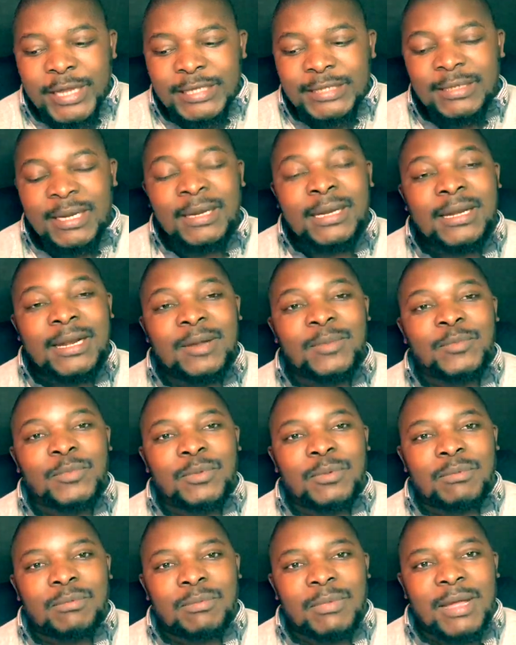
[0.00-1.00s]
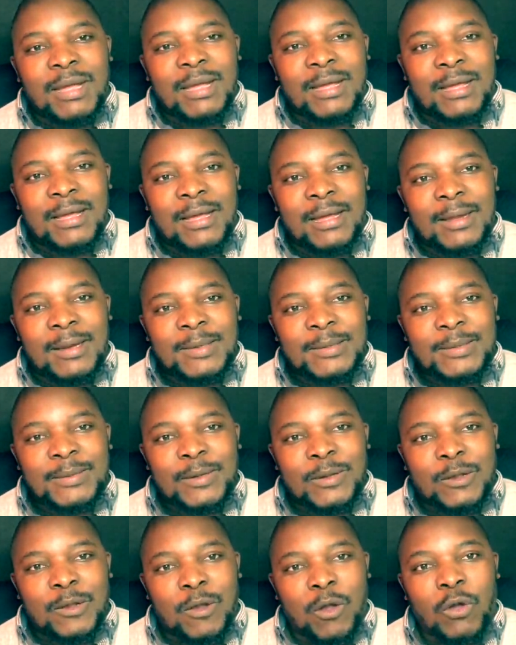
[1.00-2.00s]
Instagram
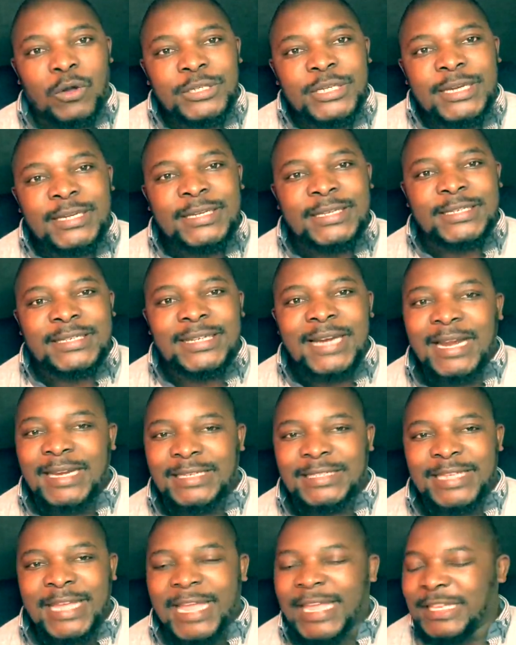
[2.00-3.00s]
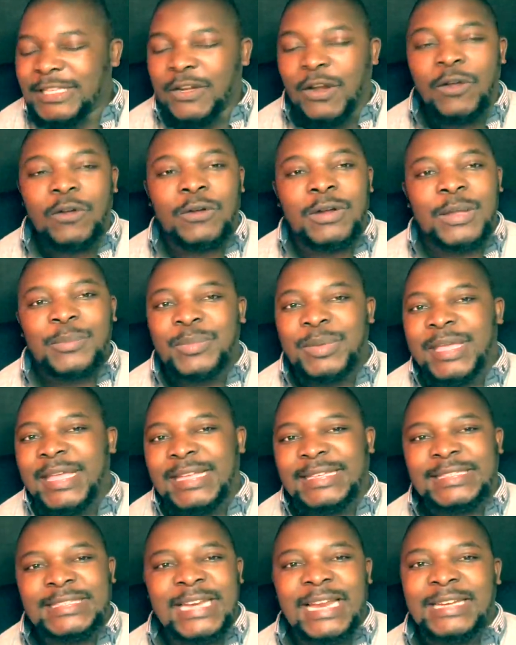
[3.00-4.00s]
content strategy is not going to be
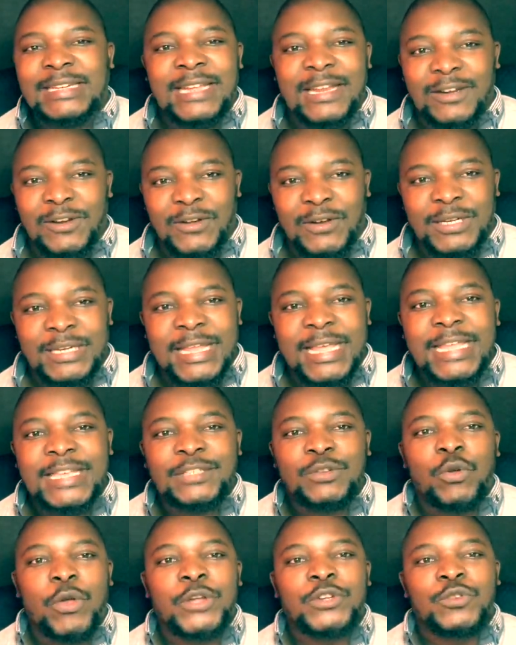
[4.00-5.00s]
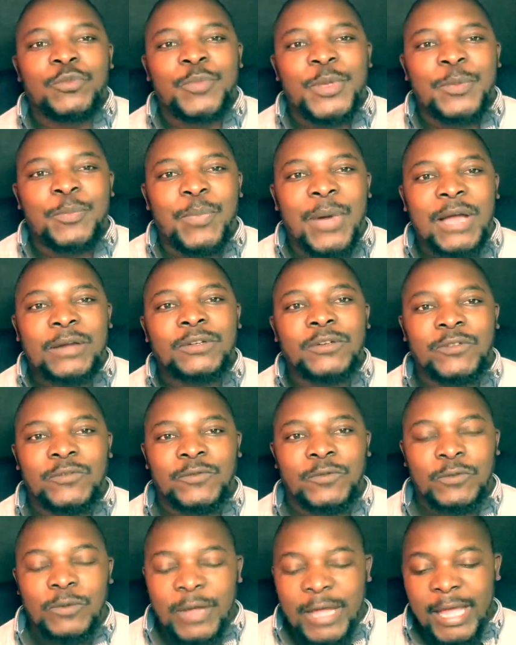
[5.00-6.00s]
a standalone. It's going to be part
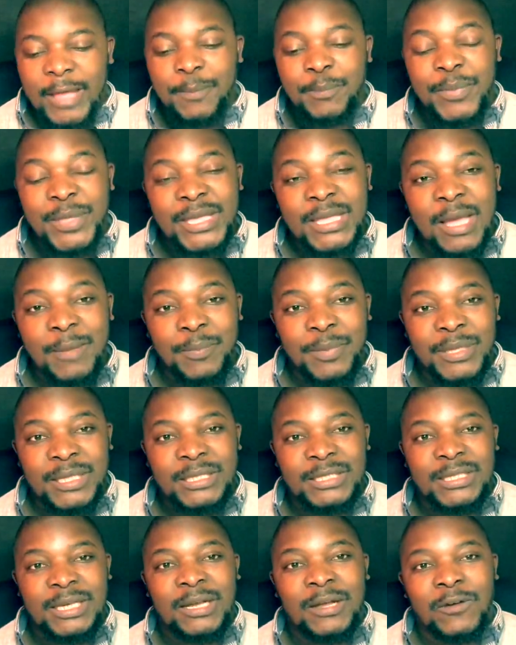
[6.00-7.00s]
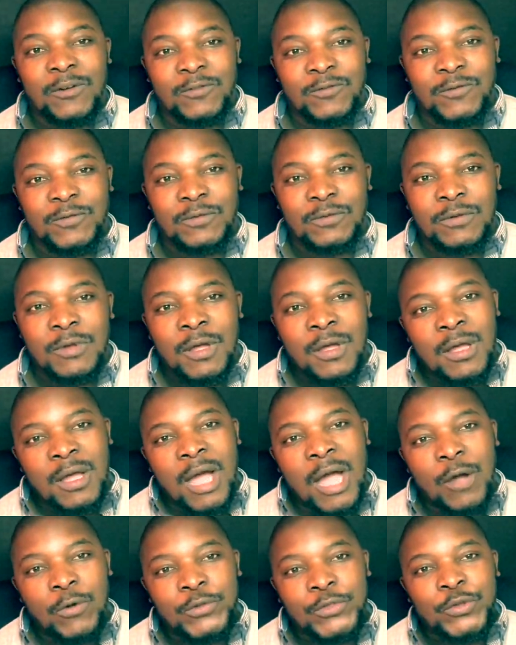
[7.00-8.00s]
of a bigger picture of
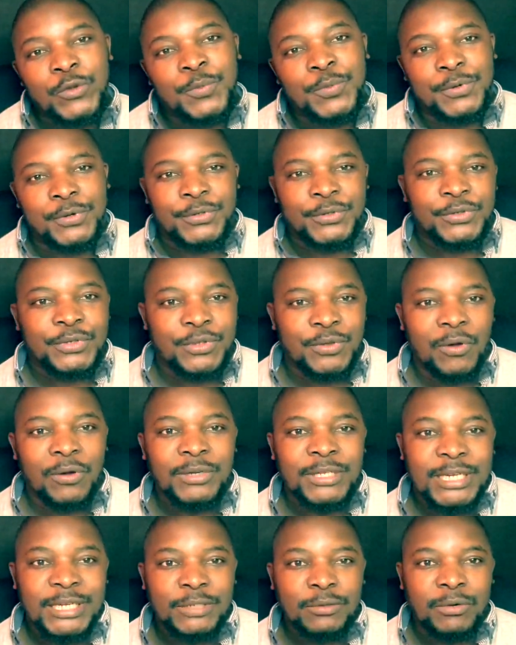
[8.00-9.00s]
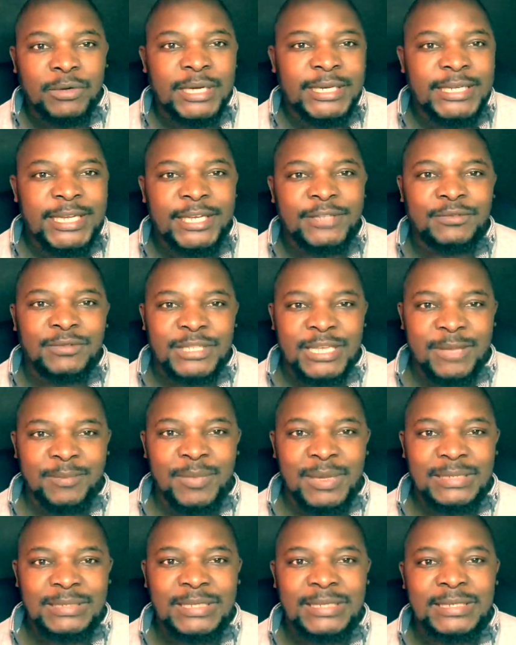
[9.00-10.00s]
how you produce content on a day-to-day
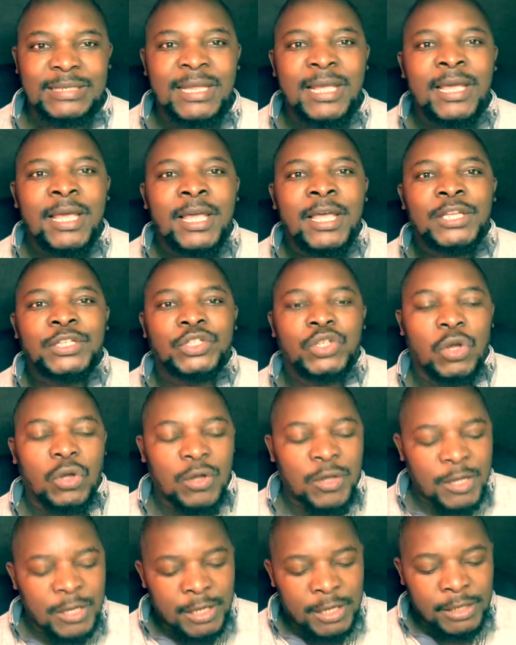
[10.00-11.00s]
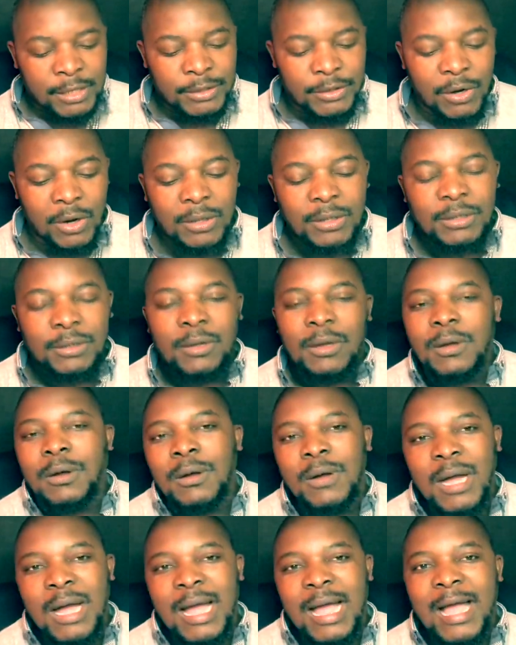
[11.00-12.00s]
basis. So don't
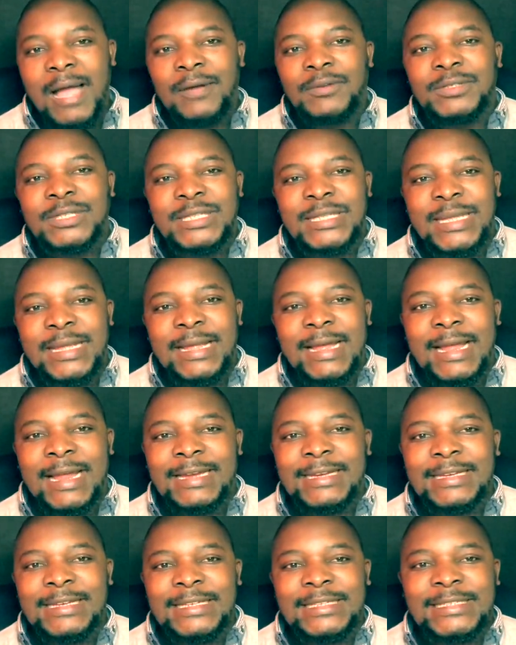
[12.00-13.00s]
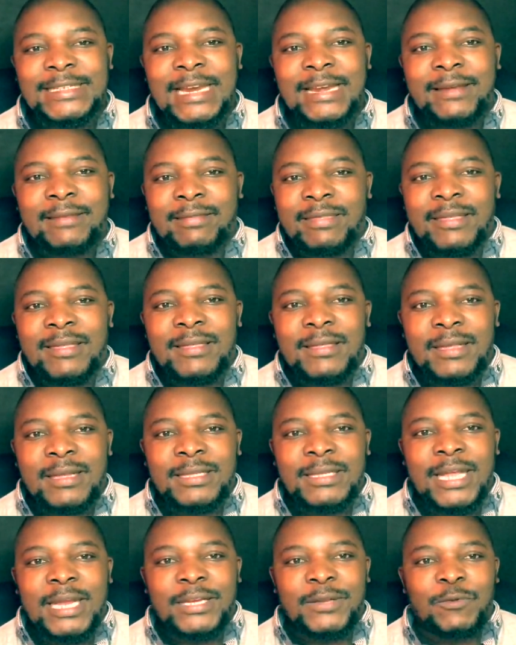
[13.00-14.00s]
go out there and start
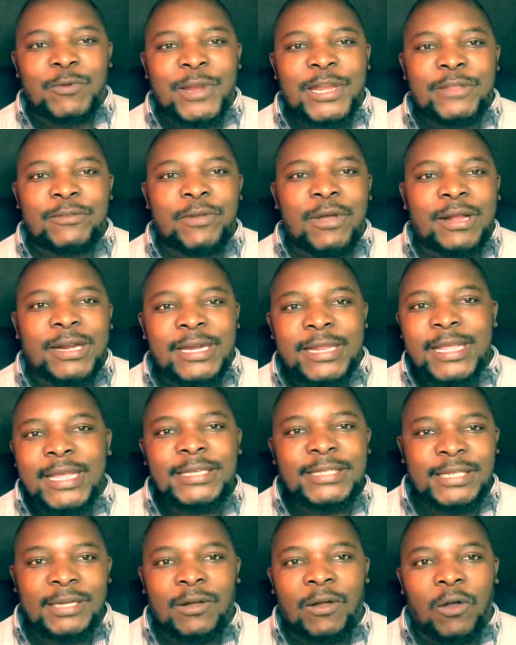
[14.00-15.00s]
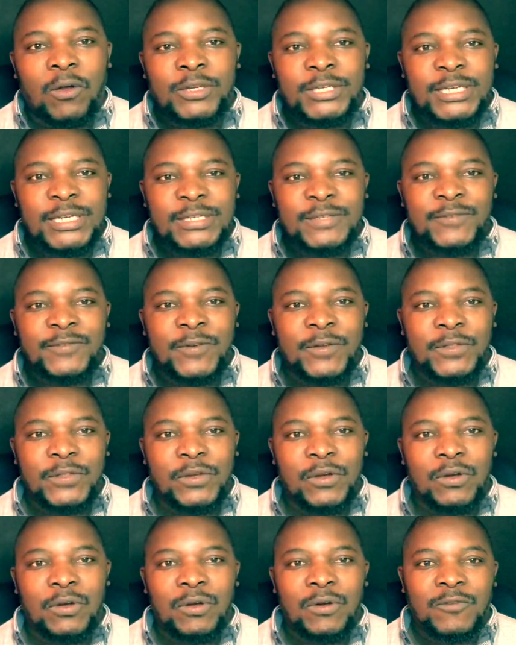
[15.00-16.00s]
thinking that when you are creating content for
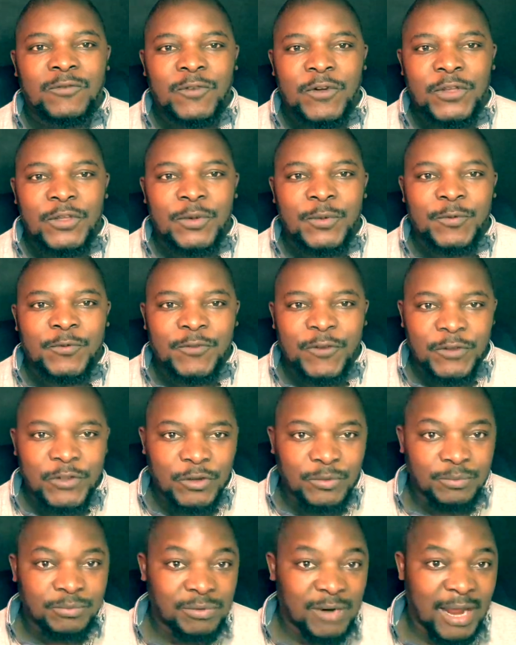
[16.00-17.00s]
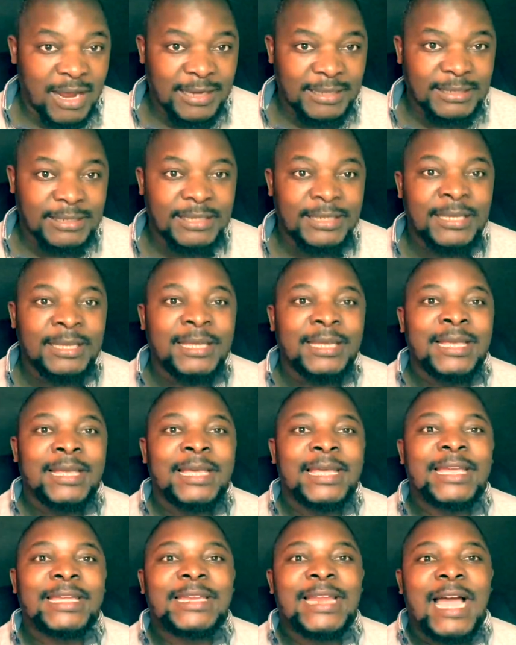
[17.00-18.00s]
your brand,
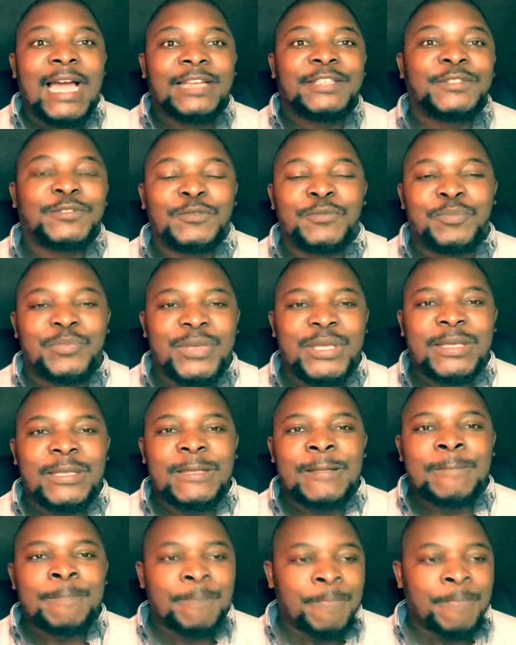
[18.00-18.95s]
it has to be